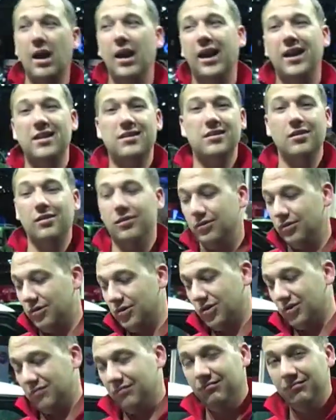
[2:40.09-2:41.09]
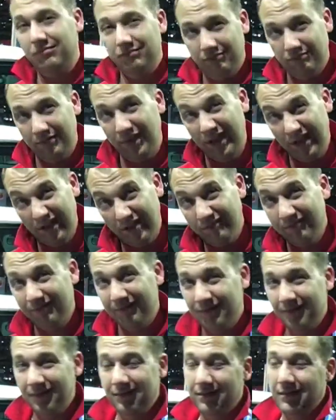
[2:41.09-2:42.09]
It's not, you know,
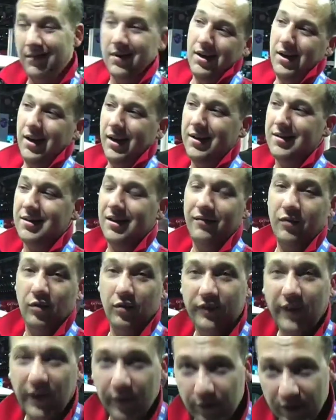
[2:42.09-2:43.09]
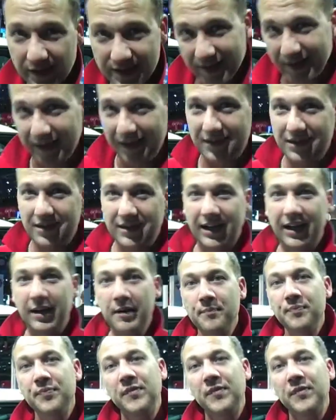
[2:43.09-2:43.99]
it's no Ford Focus at the end of the day.